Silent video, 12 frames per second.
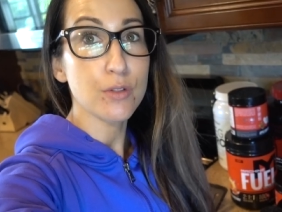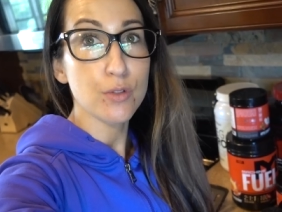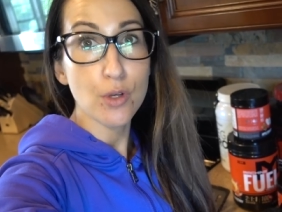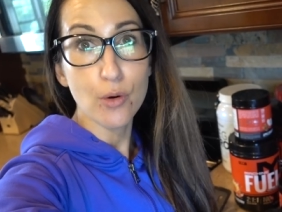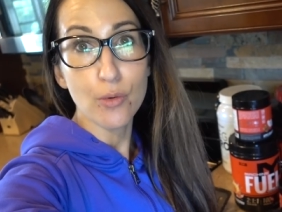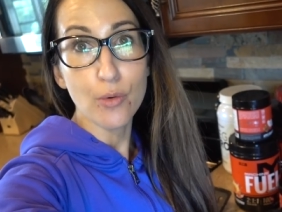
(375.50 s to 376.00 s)

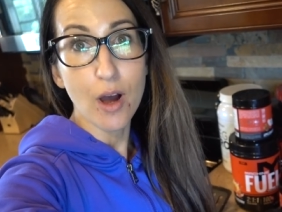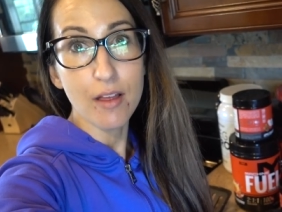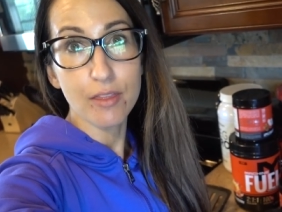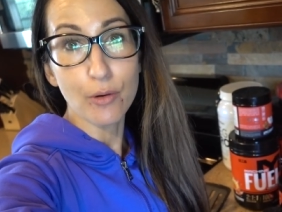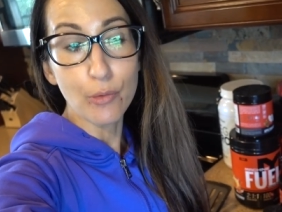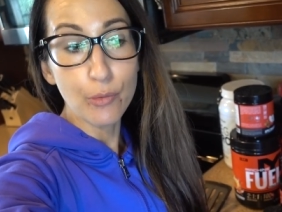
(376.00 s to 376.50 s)
So
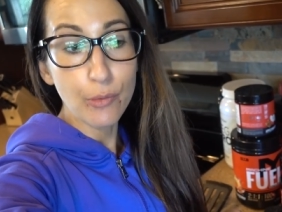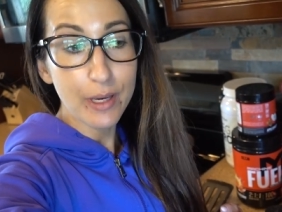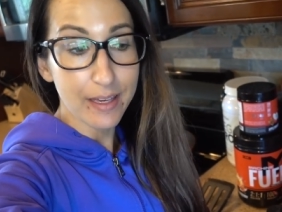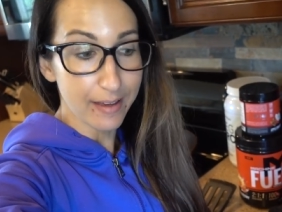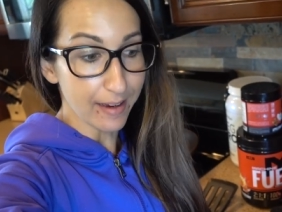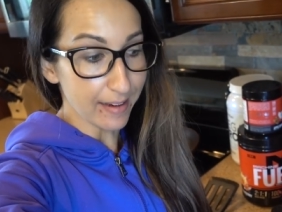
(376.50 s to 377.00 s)
on the
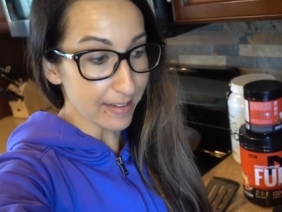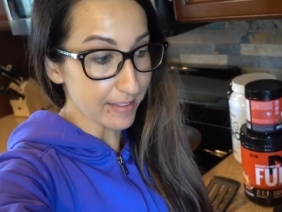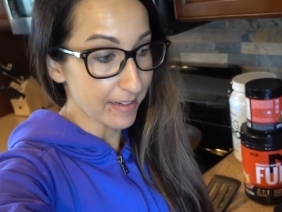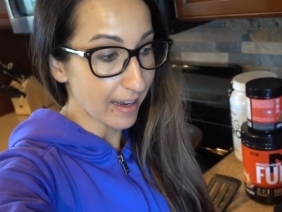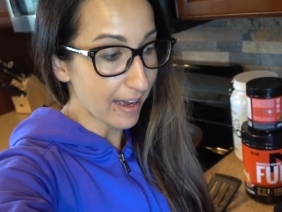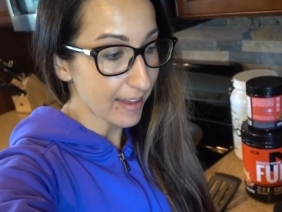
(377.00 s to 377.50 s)

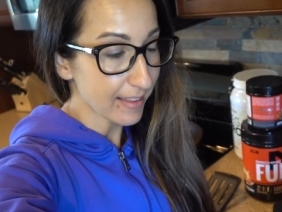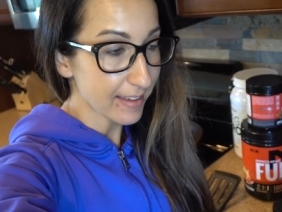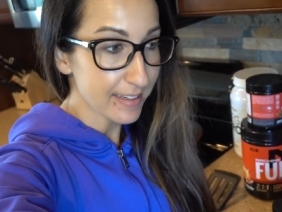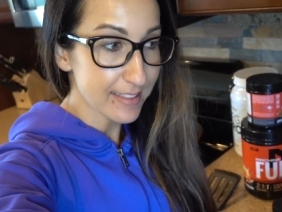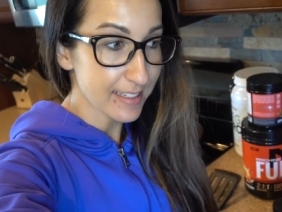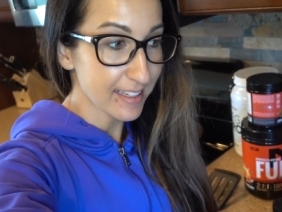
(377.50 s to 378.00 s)
weekend, I
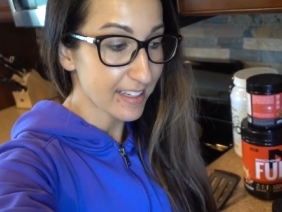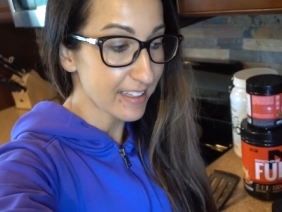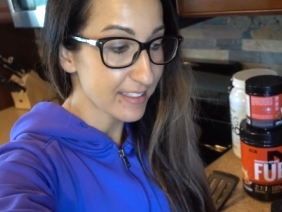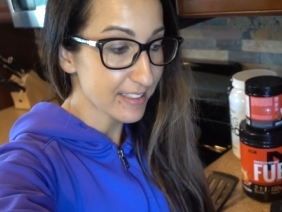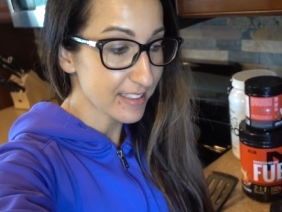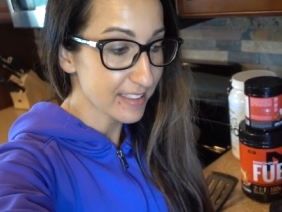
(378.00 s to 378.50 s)
like to
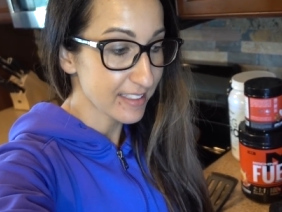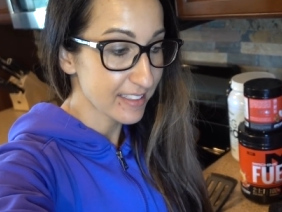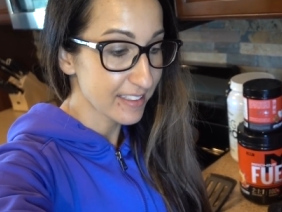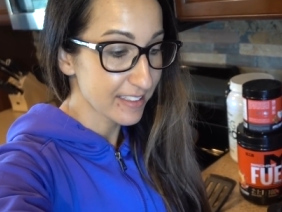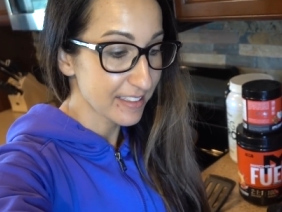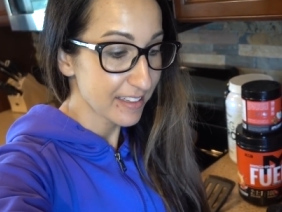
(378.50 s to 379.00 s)
eat
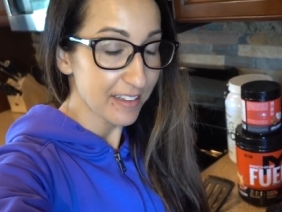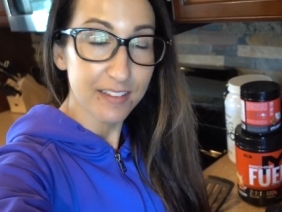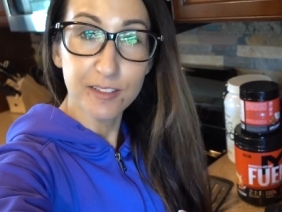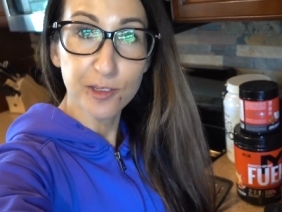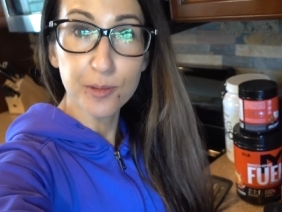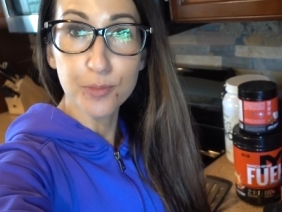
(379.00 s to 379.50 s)
a
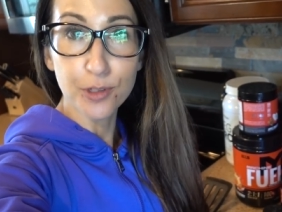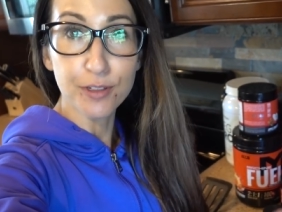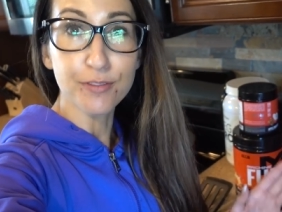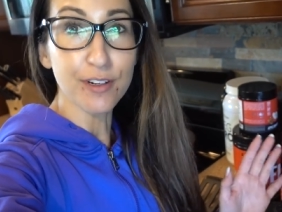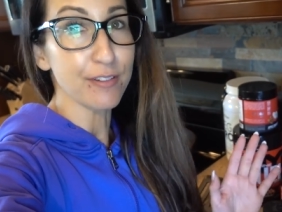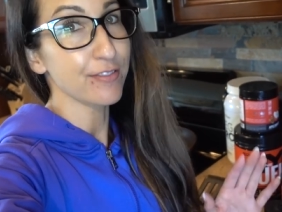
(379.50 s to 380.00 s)
little more
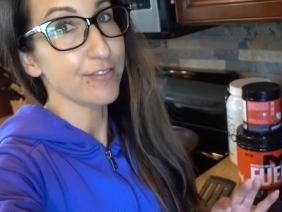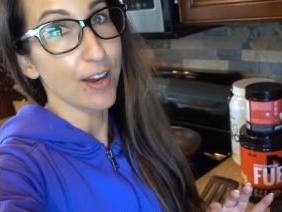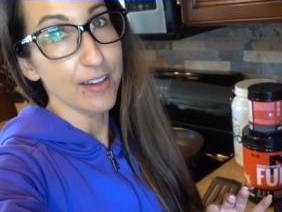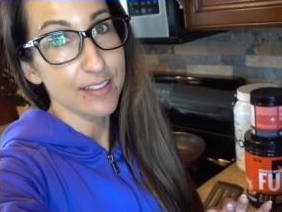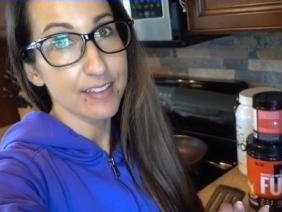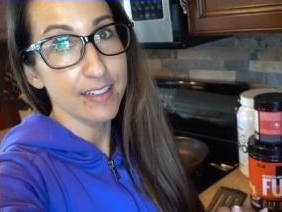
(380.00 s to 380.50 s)
for
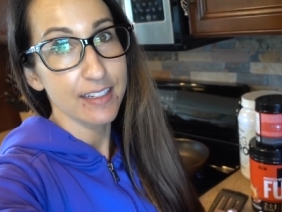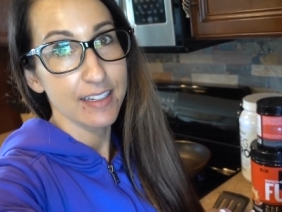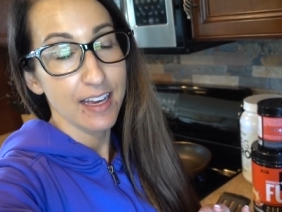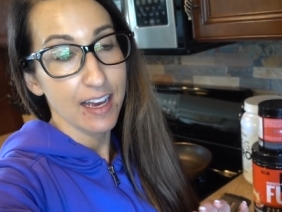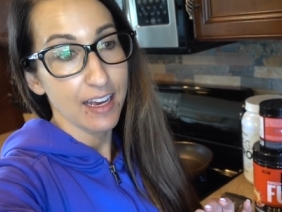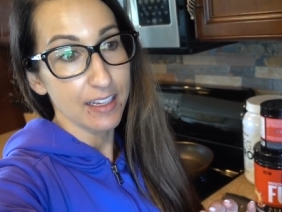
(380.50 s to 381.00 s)
fun.
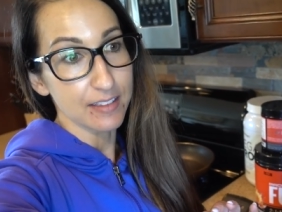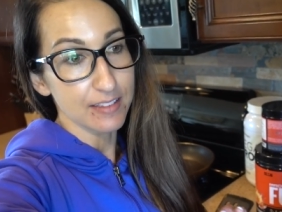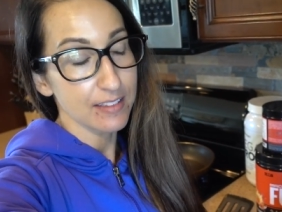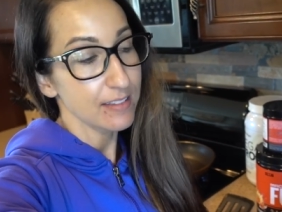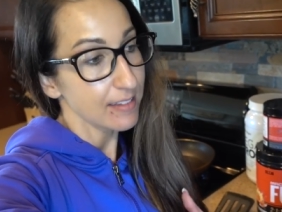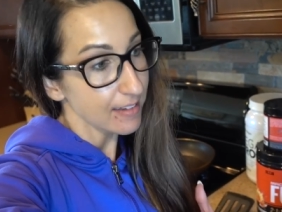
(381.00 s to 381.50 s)
I
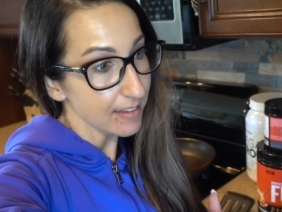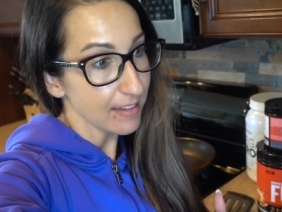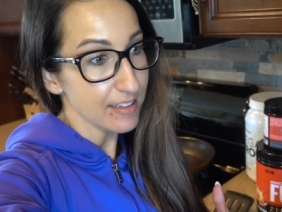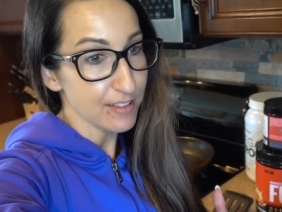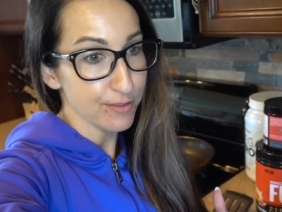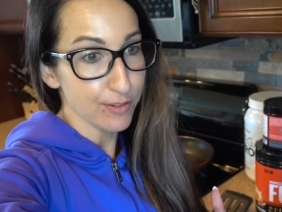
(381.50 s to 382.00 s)
I
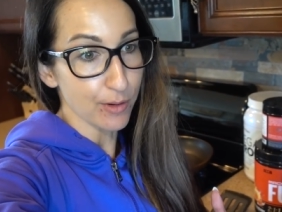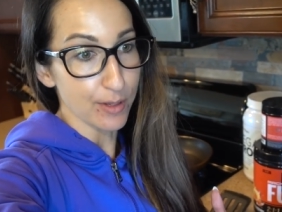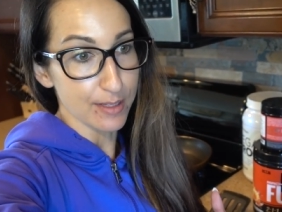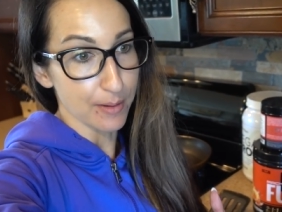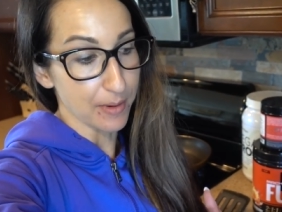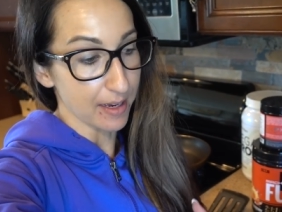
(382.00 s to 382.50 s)
like to
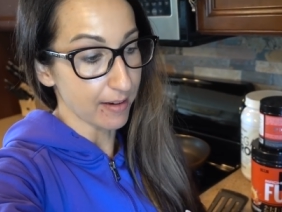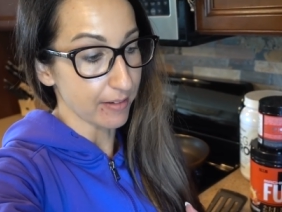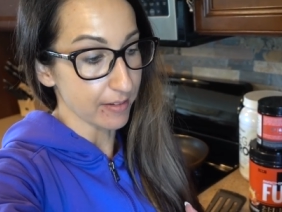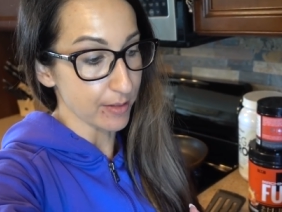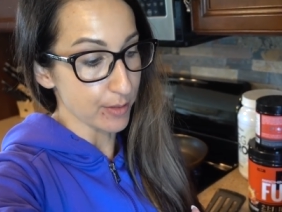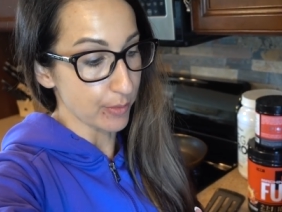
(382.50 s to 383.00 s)
focus on my
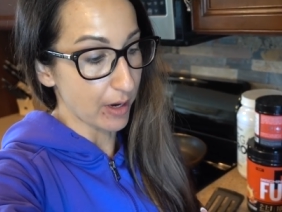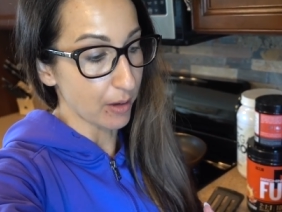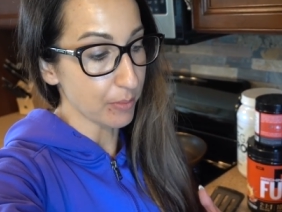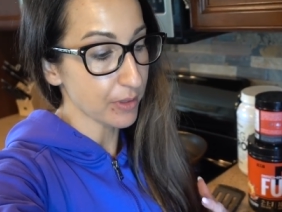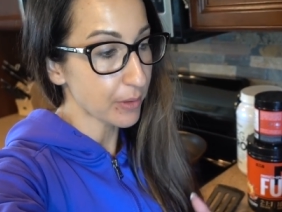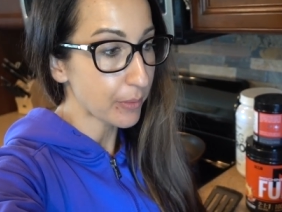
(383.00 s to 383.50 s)
health as
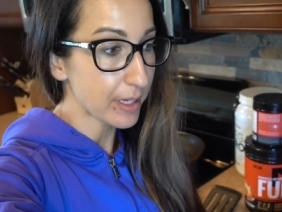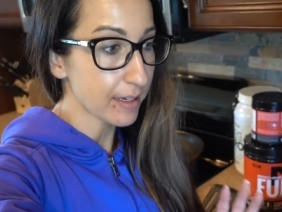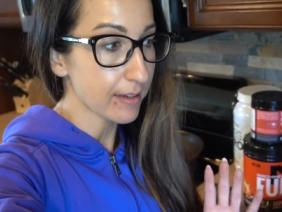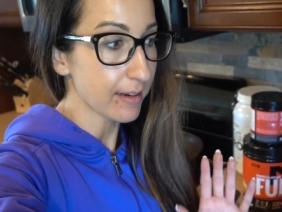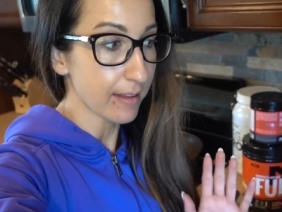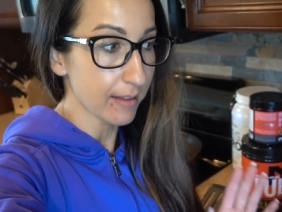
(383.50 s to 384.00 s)
well, but the
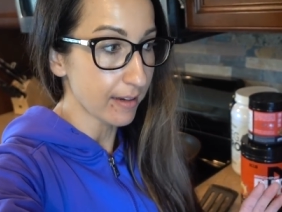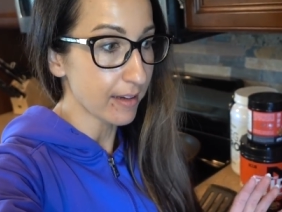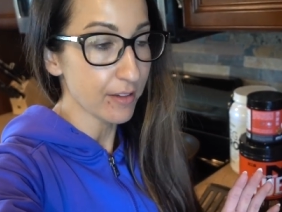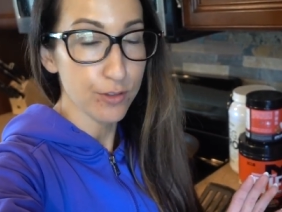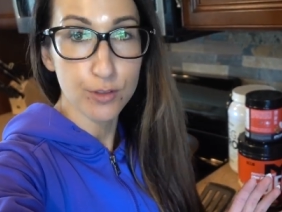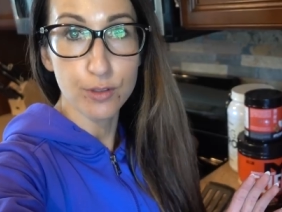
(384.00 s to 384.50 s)
weekend I
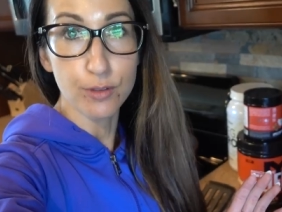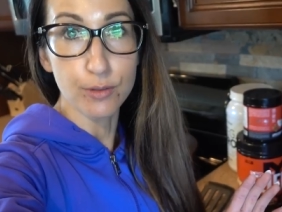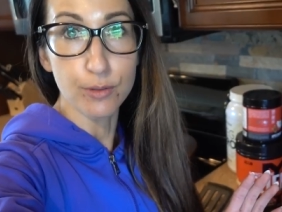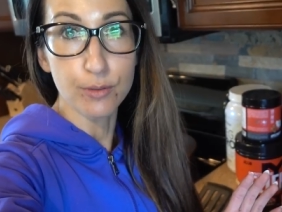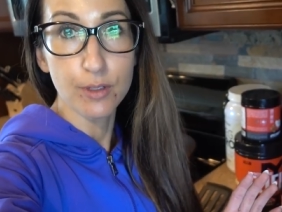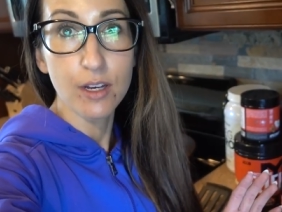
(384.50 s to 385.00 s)
like
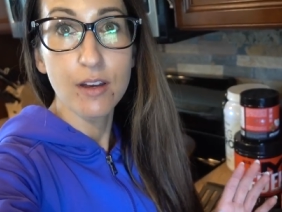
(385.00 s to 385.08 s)
to